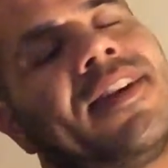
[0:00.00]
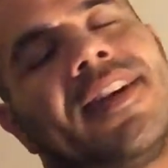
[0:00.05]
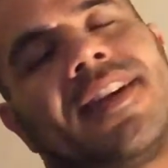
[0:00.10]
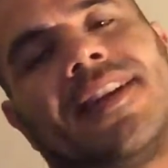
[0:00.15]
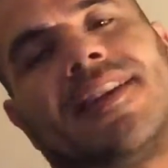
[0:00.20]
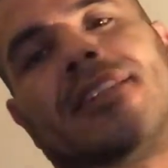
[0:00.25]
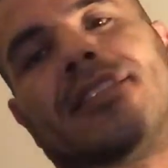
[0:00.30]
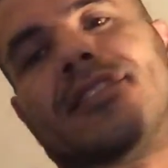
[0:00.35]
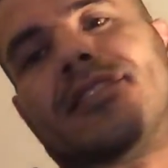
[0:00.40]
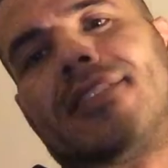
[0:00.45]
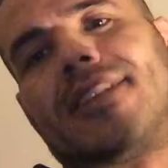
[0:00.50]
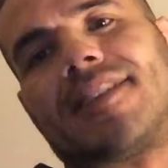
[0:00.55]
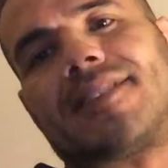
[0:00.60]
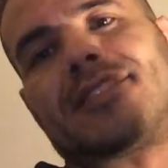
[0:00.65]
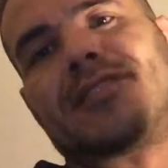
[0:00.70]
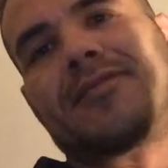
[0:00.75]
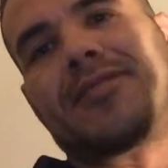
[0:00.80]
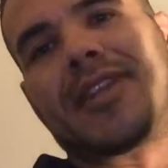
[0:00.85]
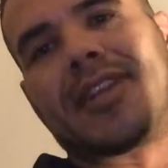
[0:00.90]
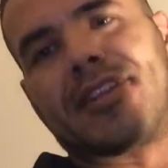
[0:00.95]
I know
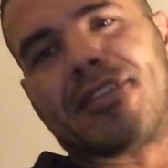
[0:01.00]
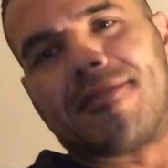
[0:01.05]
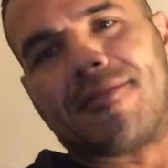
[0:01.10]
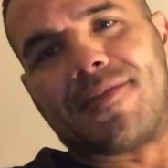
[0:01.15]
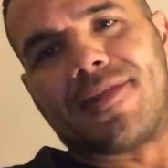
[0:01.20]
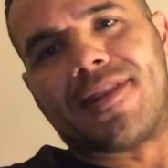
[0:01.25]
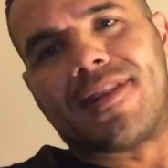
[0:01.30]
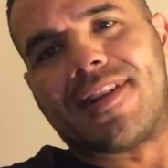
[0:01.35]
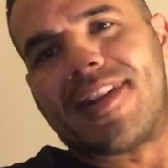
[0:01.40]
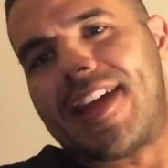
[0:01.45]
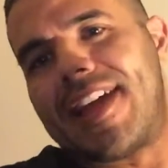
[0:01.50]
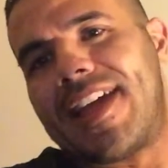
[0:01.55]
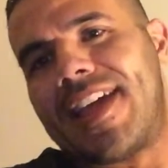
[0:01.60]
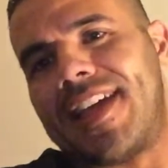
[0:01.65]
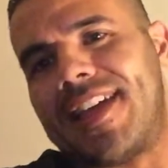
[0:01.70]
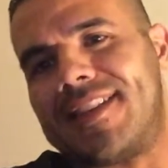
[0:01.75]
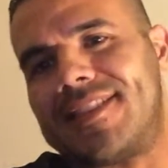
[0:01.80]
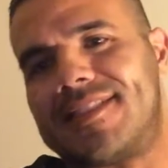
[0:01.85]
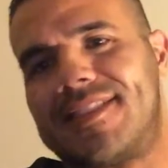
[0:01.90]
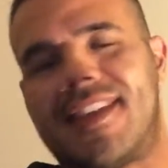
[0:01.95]
that's a weird word. I
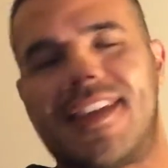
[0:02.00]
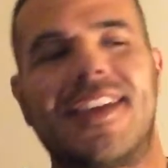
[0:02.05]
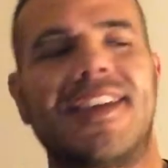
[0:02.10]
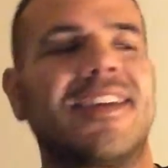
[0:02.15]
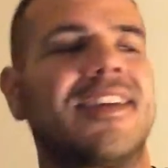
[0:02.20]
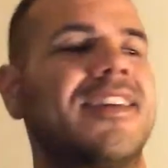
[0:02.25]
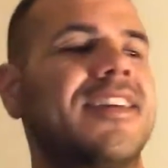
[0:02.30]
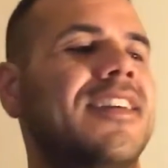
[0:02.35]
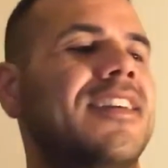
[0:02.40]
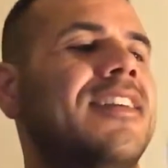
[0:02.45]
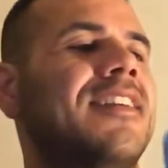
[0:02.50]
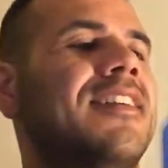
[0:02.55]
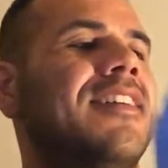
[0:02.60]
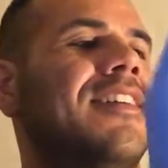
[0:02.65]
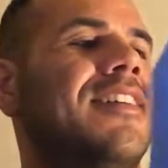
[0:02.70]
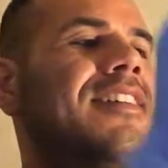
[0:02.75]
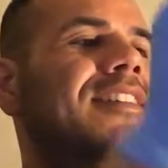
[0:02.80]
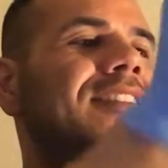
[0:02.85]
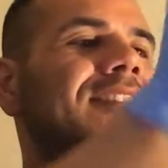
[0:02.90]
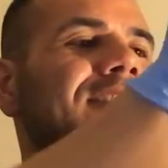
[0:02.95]
hate saying it.
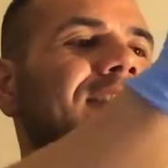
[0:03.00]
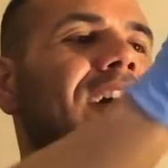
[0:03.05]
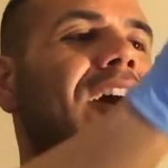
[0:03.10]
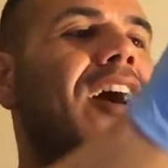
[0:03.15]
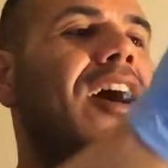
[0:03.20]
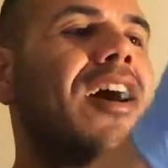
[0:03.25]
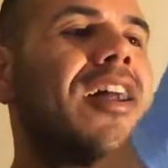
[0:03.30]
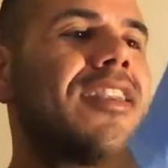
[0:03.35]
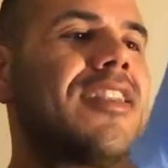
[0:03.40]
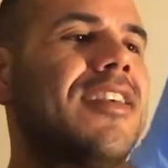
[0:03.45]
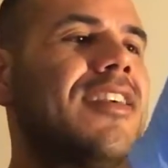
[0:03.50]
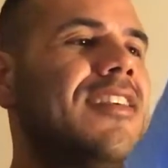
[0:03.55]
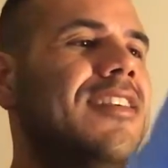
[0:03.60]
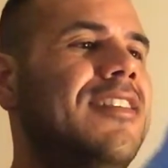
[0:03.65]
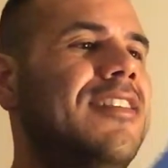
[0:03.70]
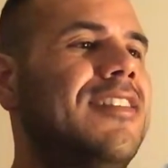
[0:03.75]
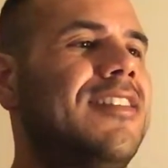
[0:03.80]
Don.